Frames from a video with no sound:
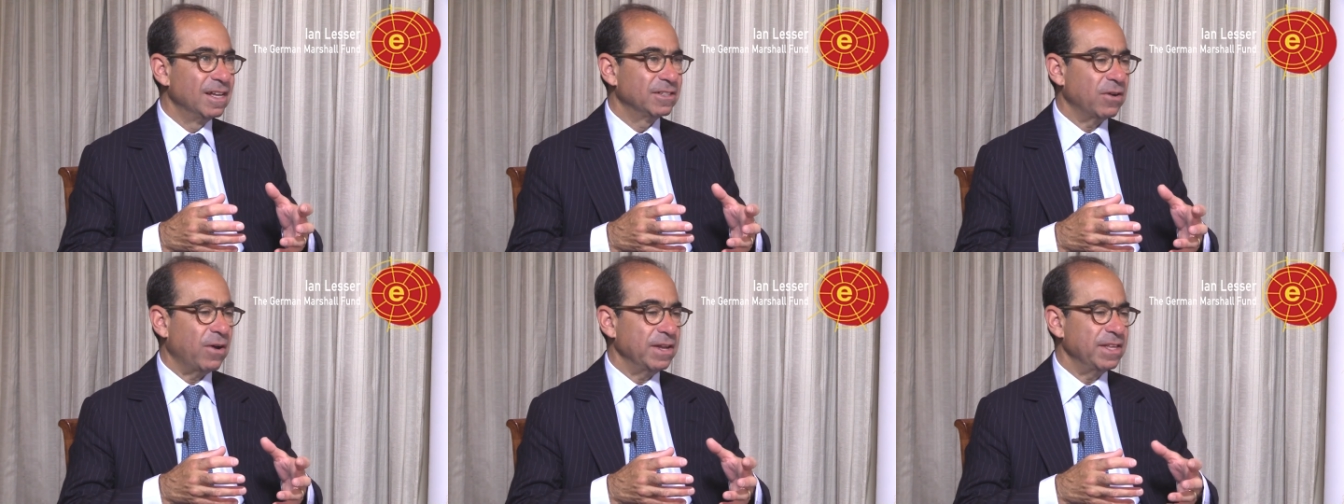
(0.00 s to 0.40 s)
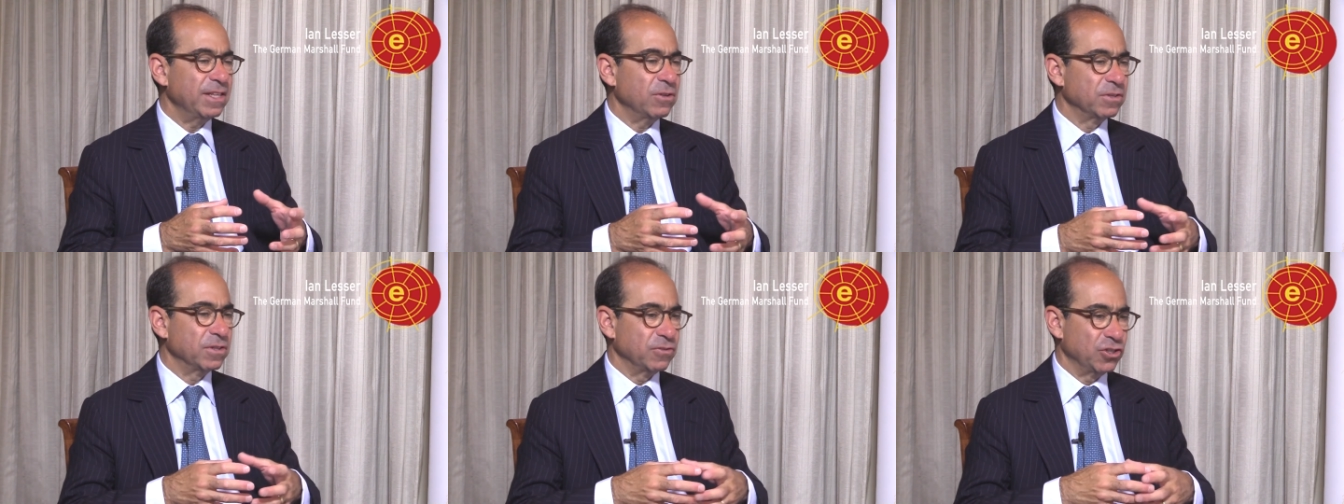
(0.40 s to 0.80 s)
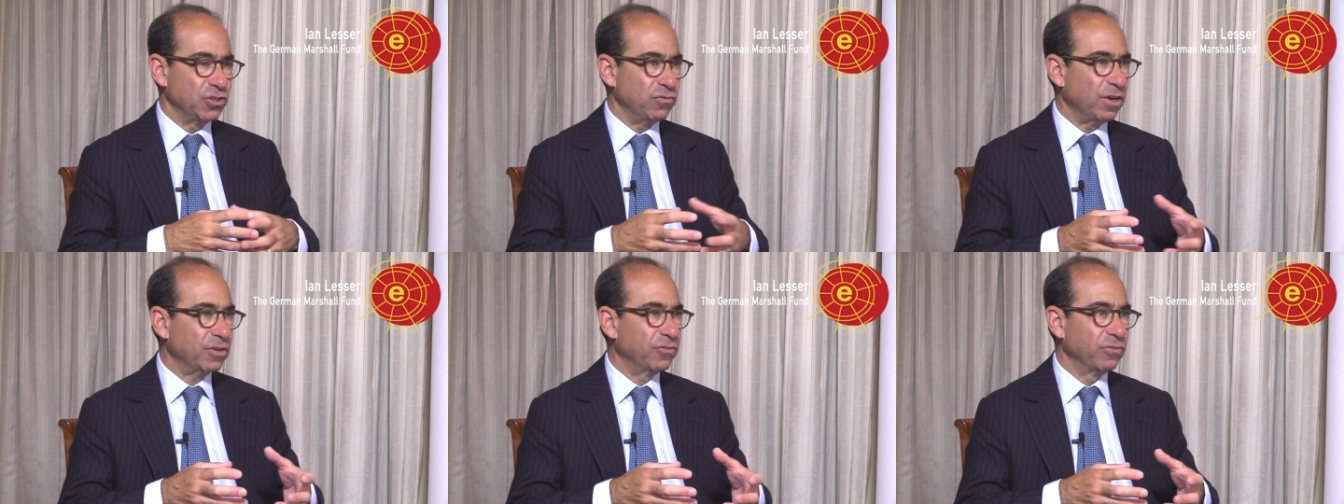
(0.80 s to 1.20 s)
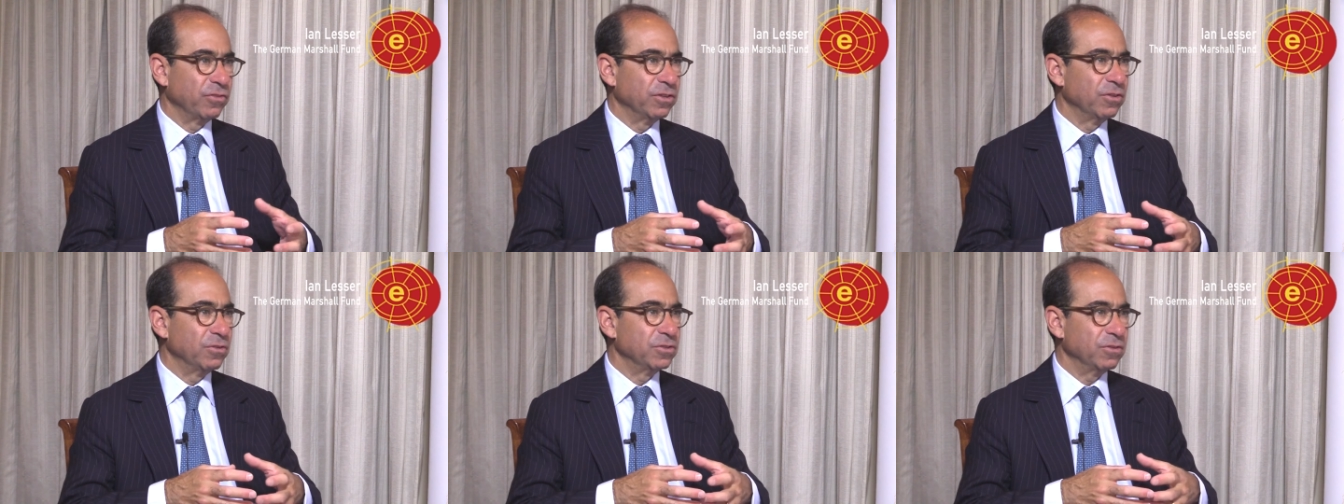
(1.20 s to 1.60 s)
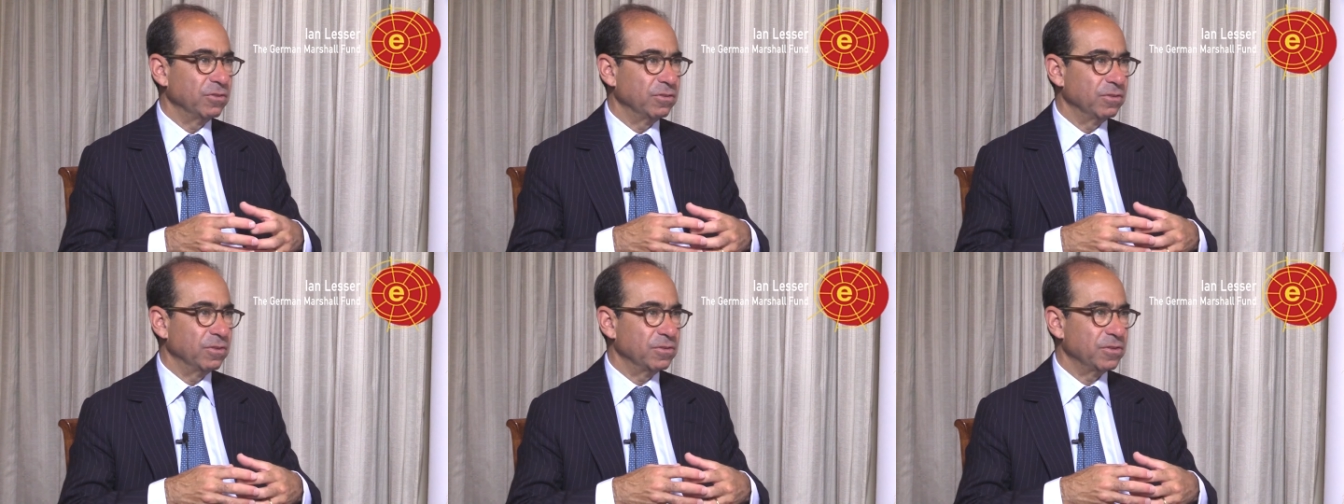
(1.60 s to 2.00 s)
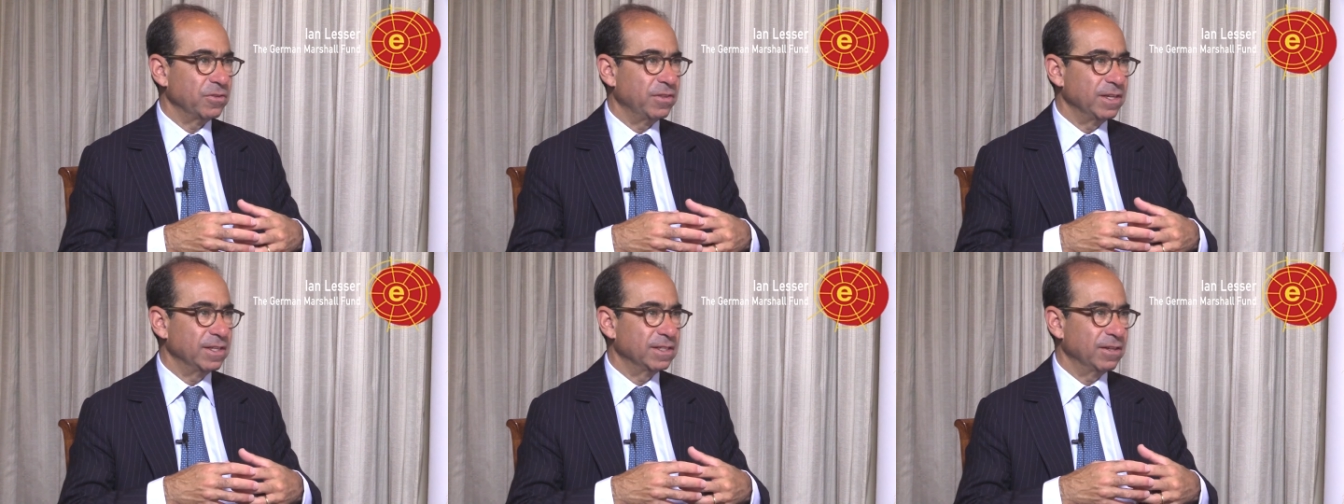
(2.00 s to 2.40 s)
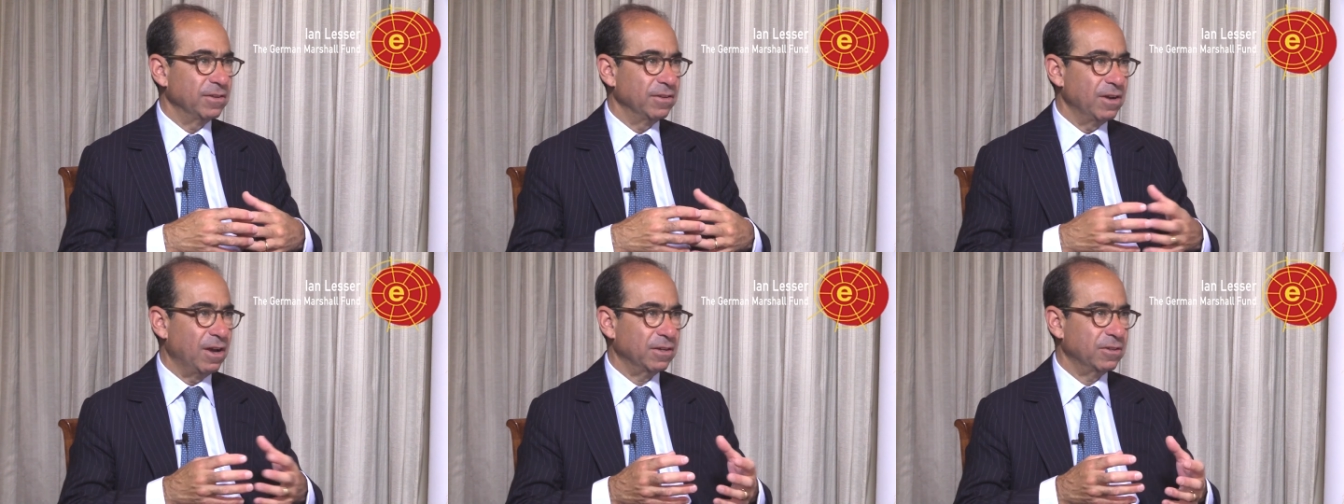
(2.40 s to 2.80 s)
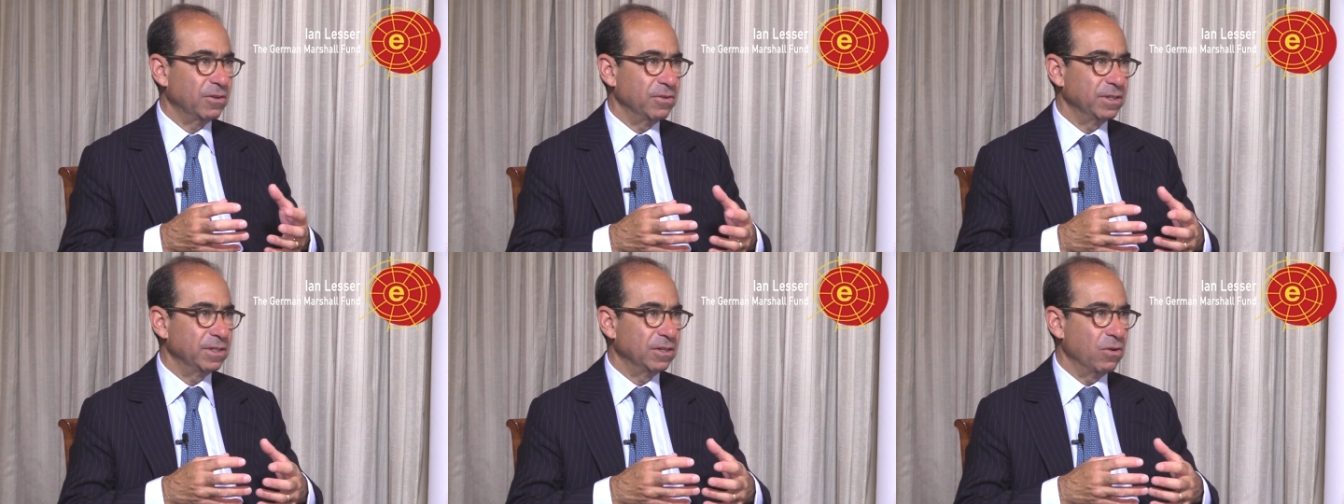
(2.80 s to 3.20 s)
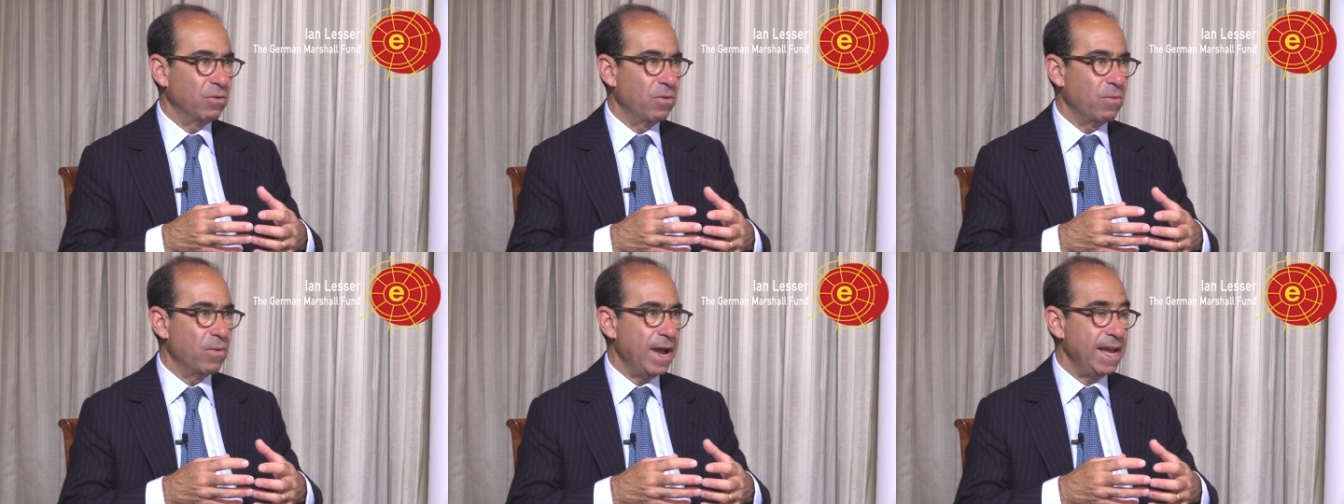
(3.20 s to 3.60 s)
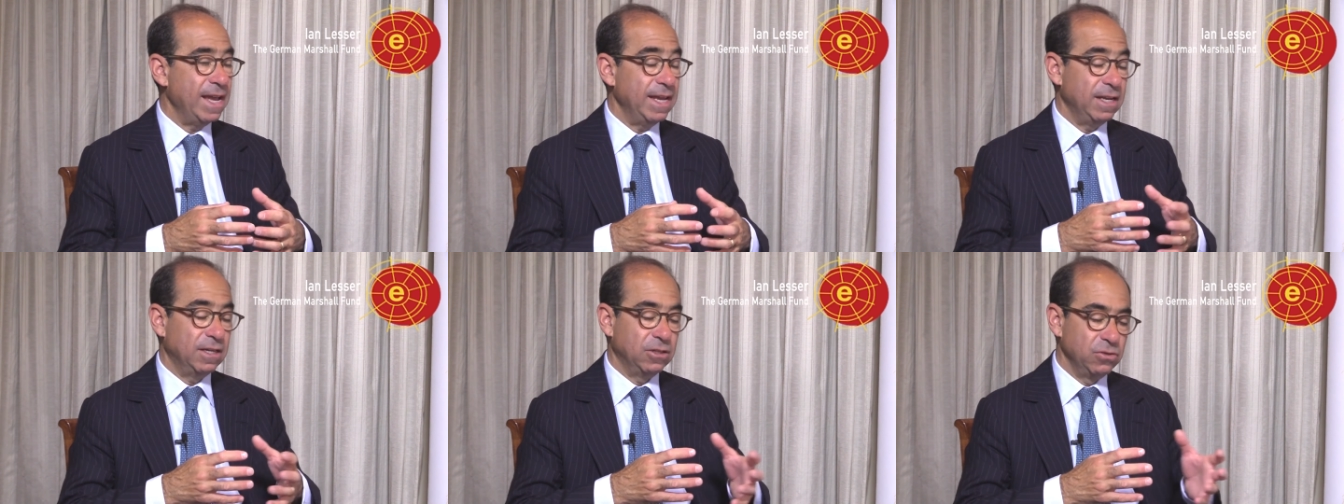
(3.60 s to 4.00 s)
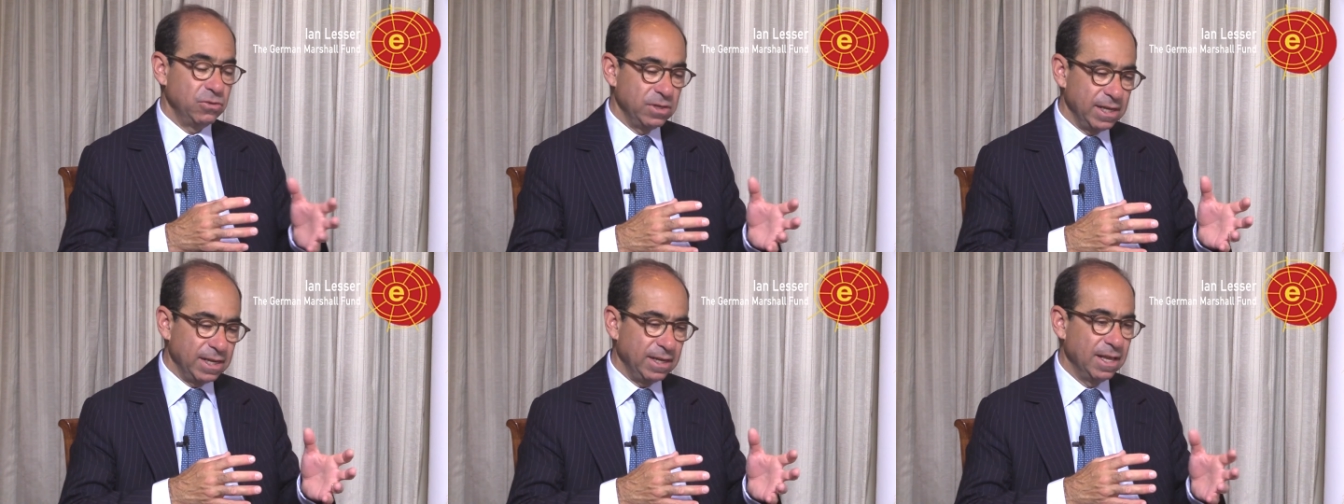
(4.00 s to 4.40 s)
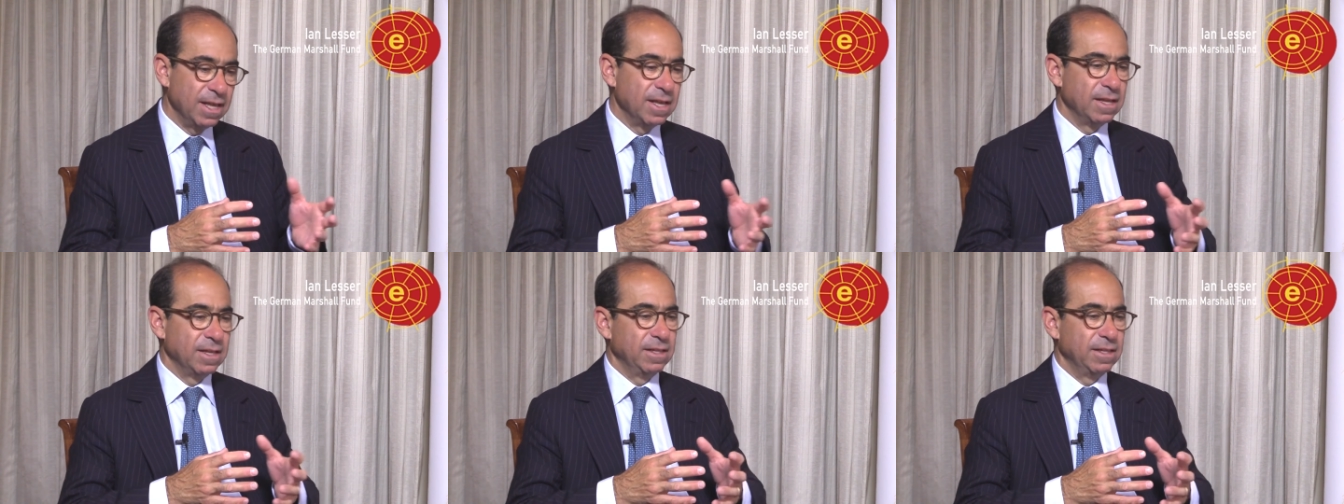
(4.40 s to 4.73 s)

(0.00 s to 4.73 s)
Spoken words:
So I think those are structural, those are things that are not going to go away, including